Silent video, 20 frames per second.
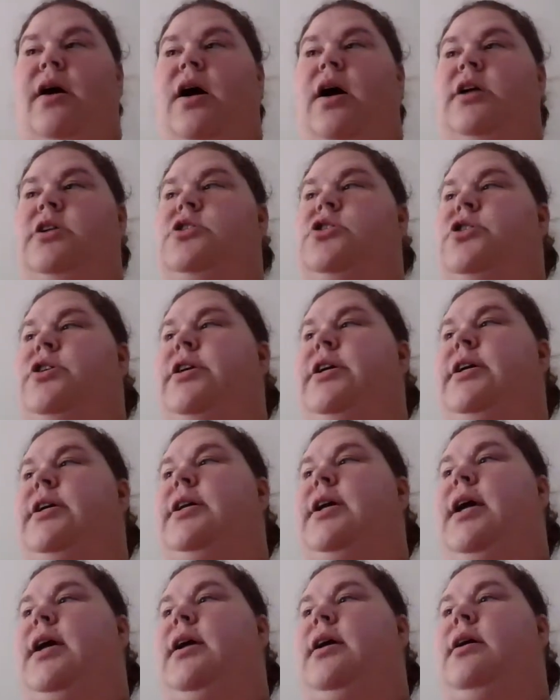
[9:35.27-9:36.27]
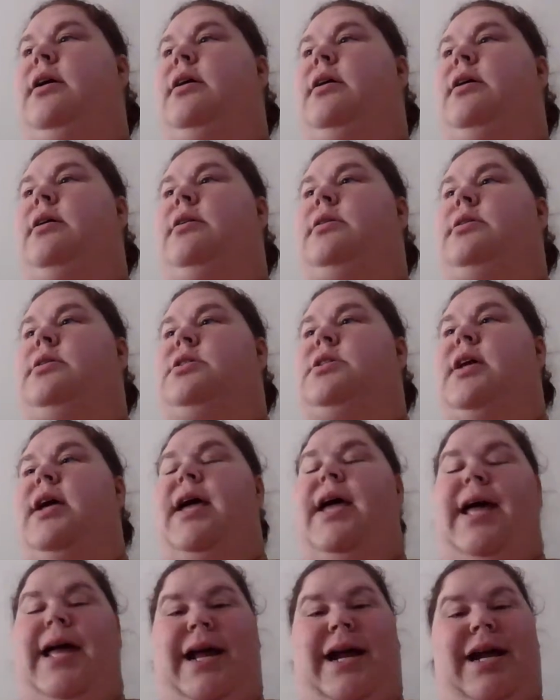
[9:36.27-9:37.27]

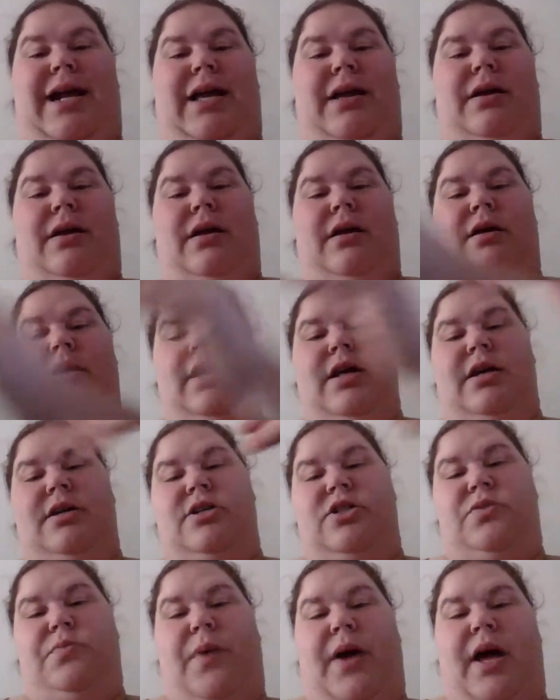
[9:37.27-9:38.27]
180-ish